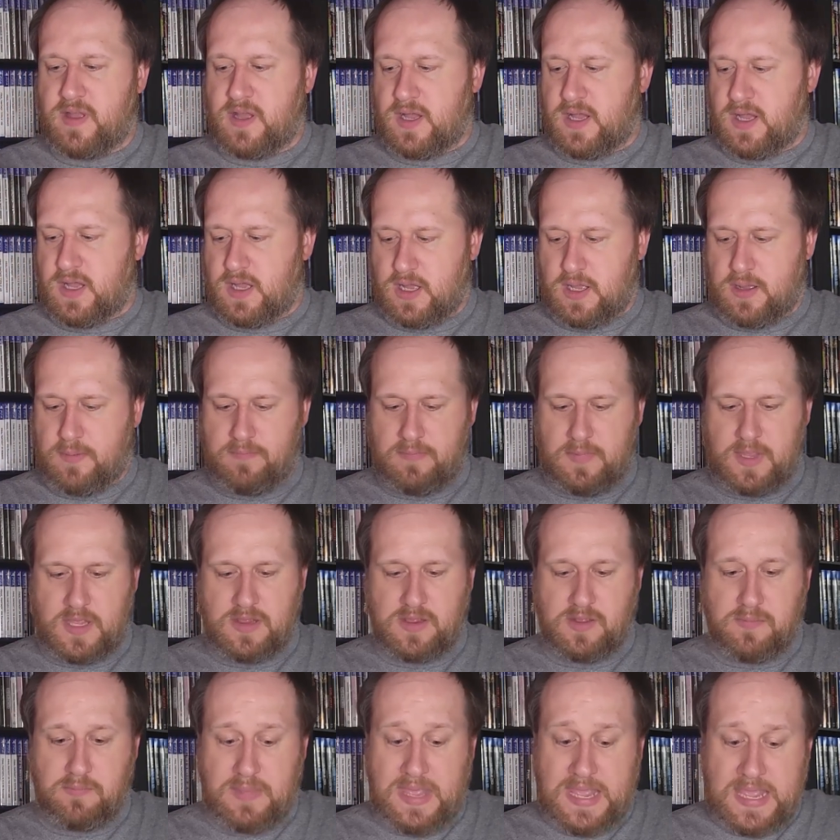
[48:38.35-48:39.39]
in
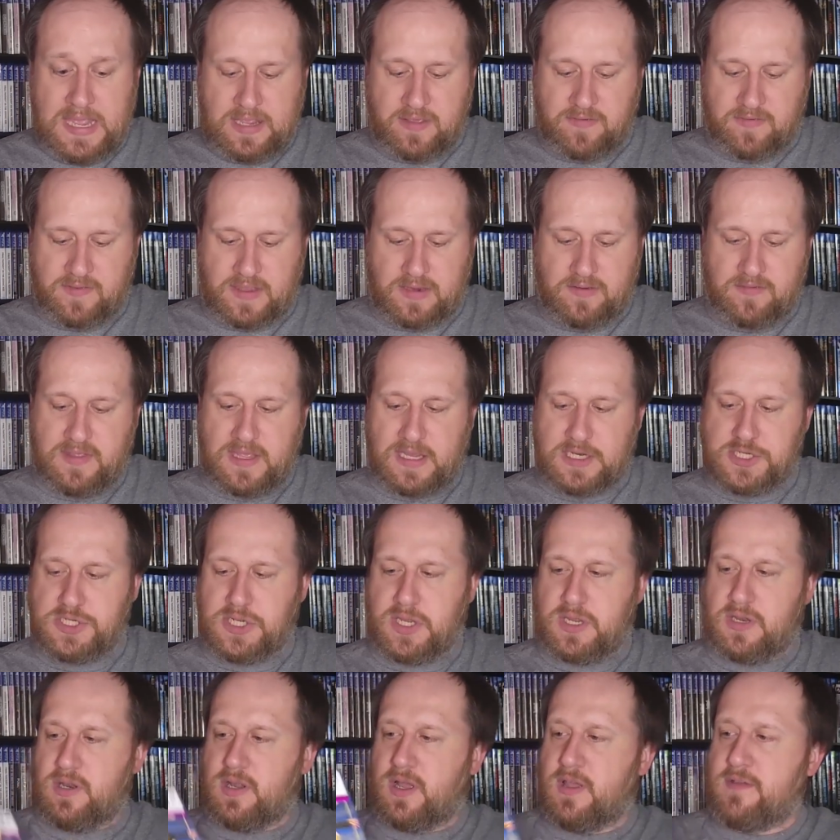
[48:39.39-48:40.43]
the magazine
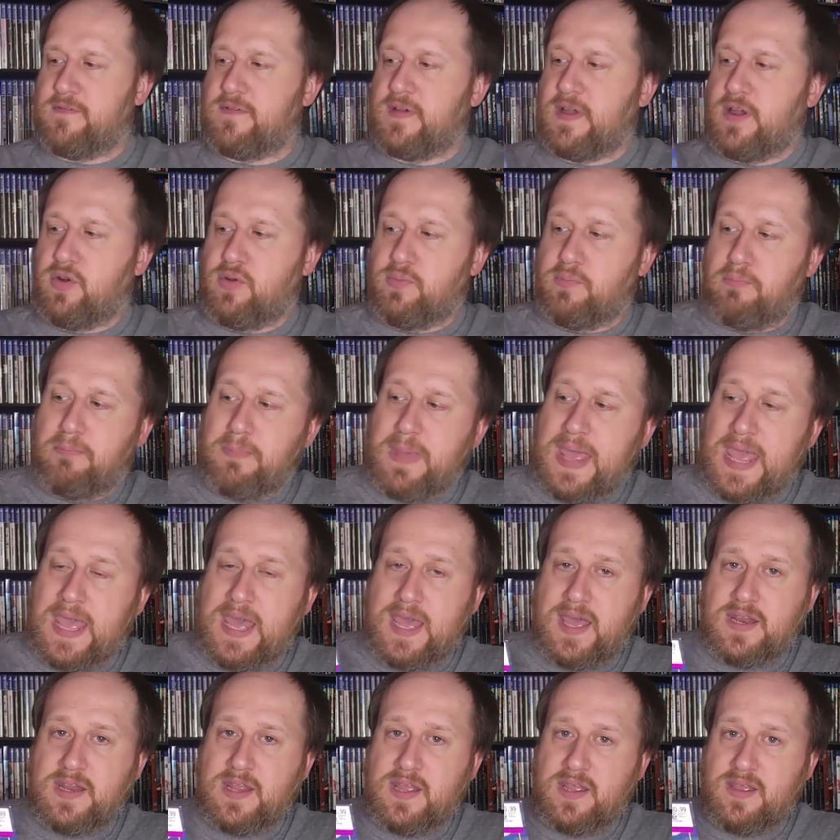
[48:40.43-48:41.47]
section, I found
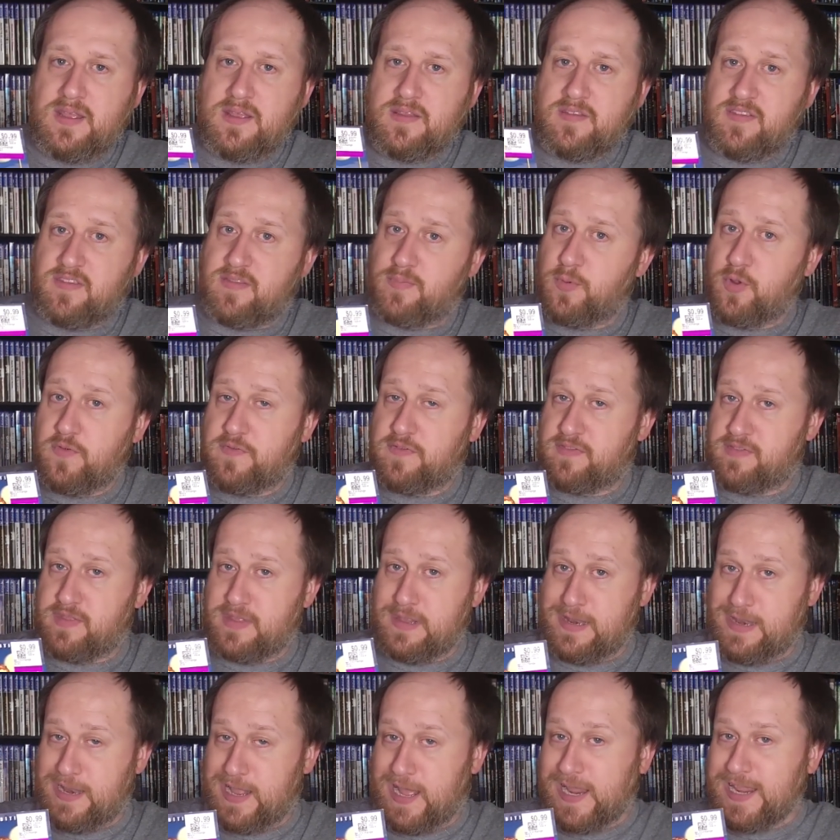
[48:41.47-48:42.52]
Mad Spoofs of the
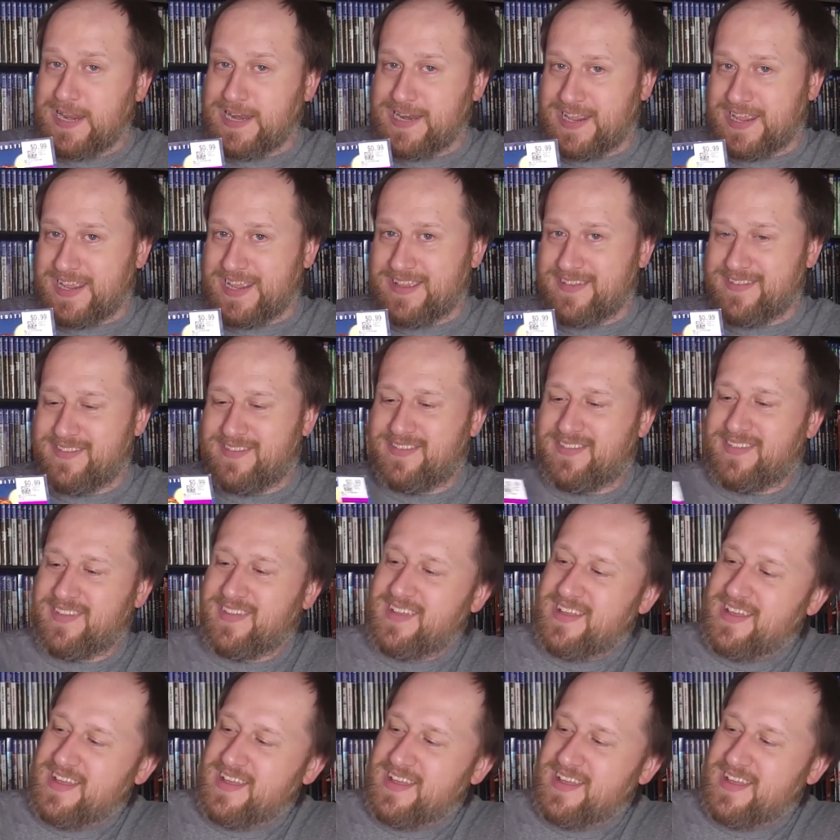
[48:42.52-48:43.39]
90s.